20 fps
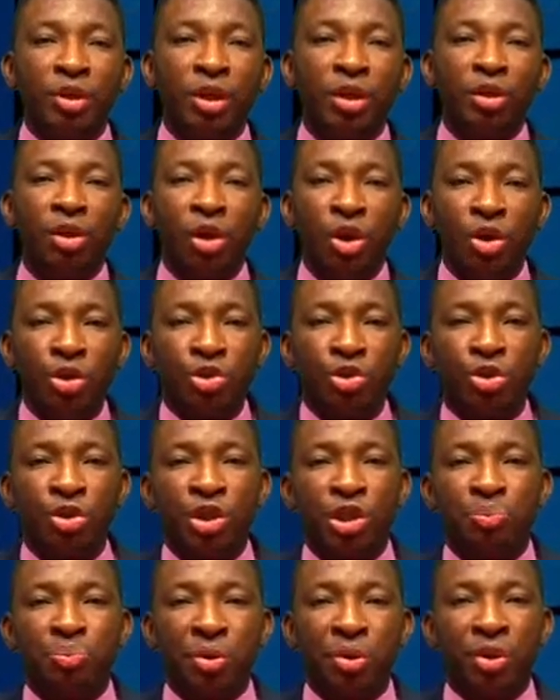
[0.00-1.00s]
Also this
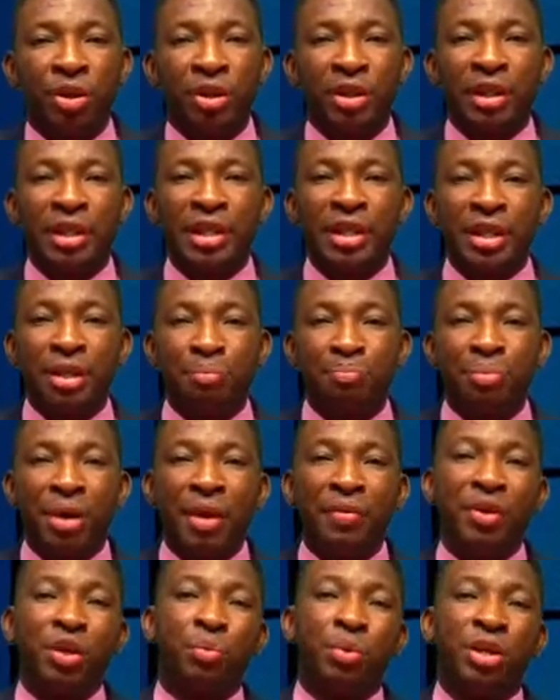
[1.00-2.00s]
period, the leading
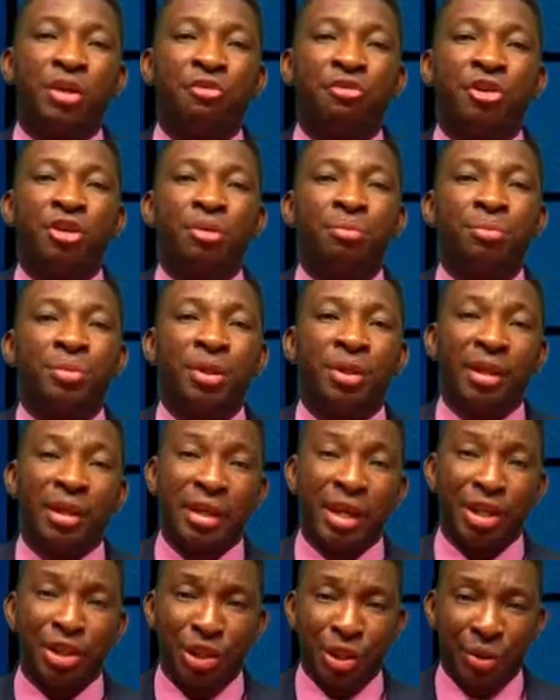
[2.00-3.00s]
private equity firm in
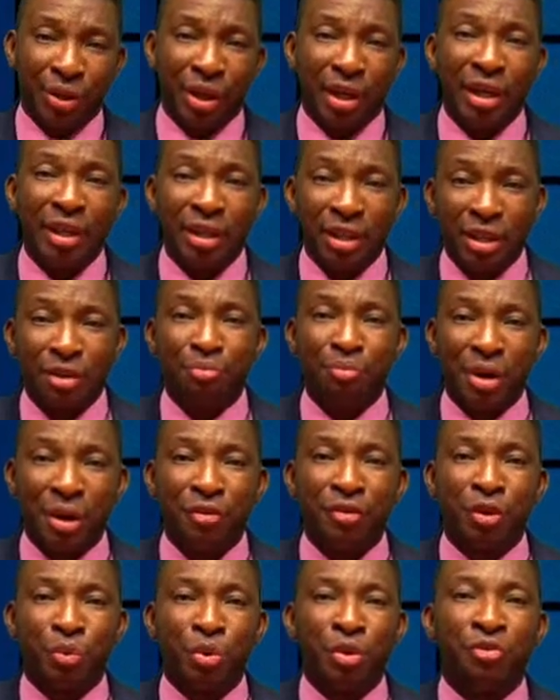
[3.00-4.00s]
Nigeria,
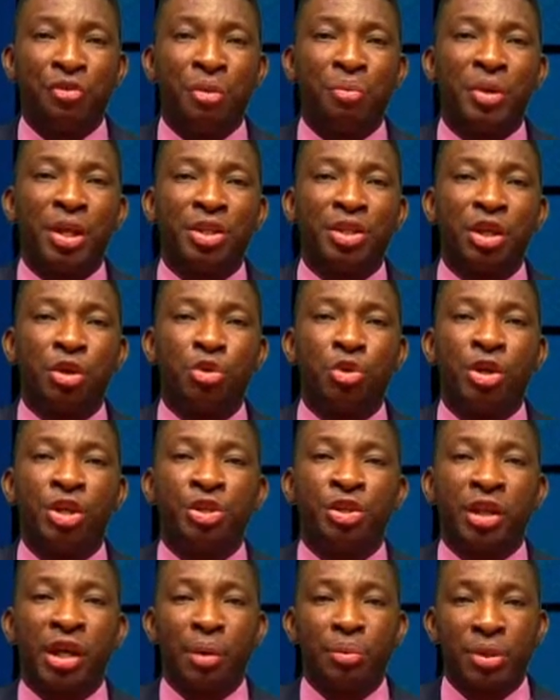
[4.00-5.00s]
Coronation
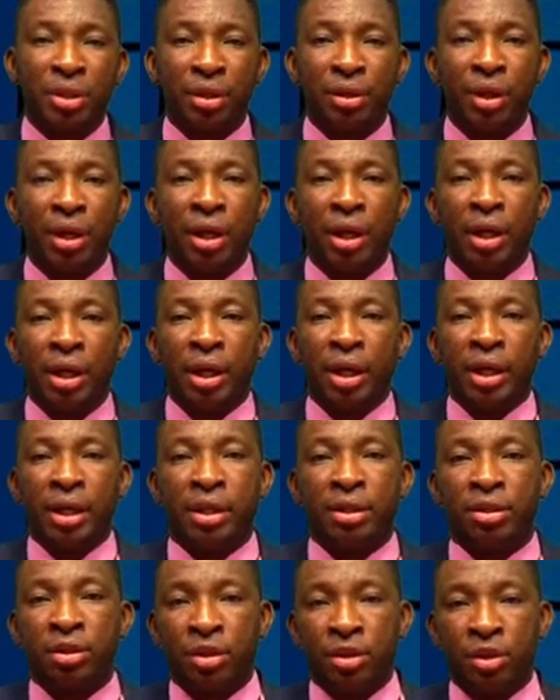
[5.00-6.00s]
Capital,
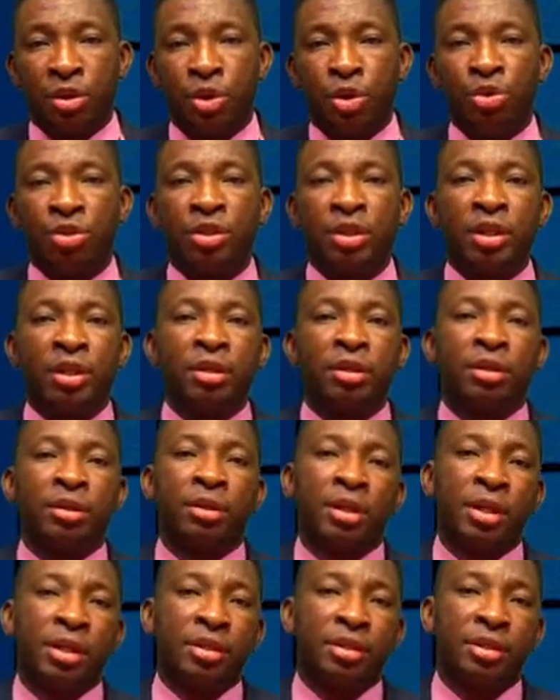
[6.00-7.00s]
is hosting
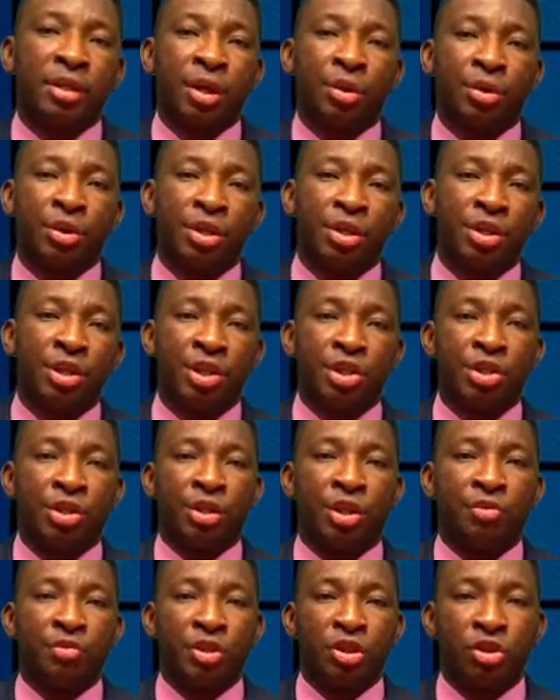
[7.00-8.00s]
its second edition
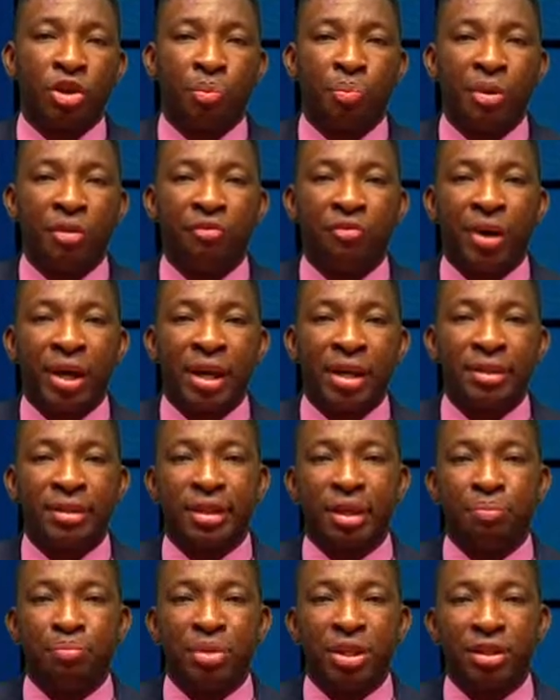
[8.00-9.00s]
of its corporate finance
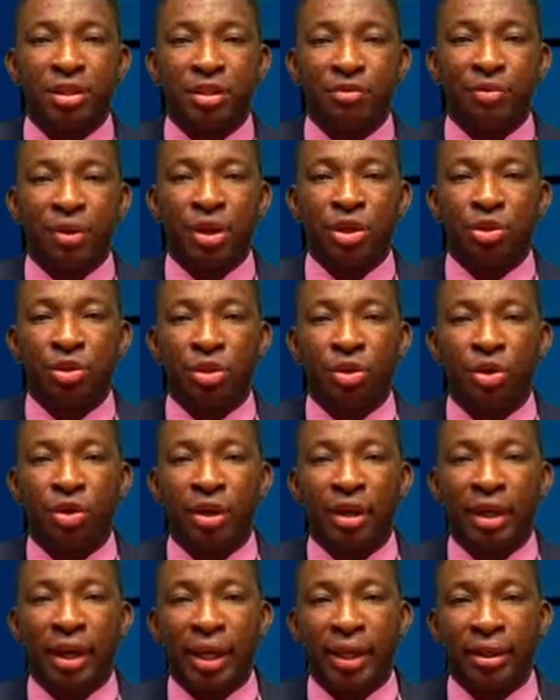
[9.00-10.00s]
and business valuation
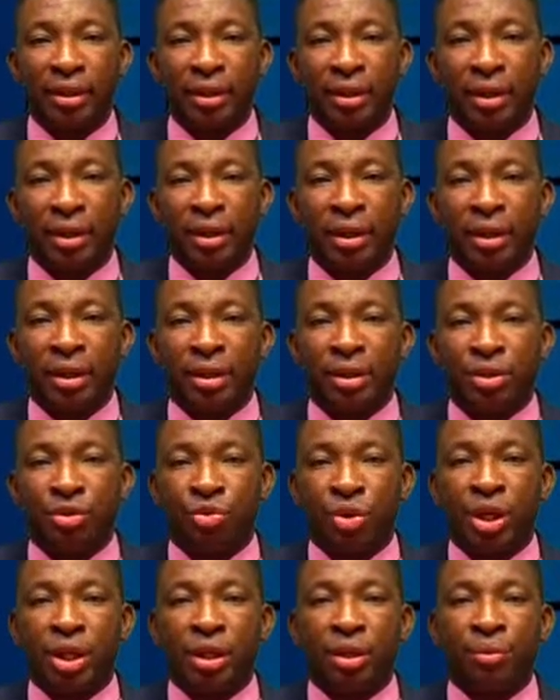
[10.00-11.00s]
online
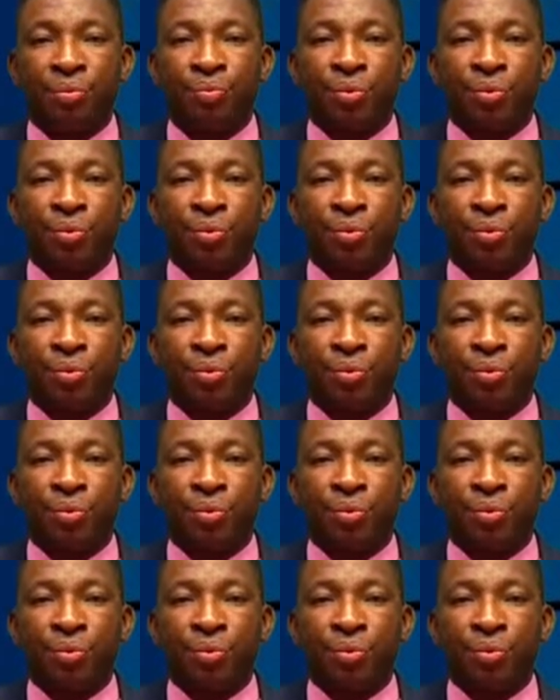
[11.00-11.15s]
training.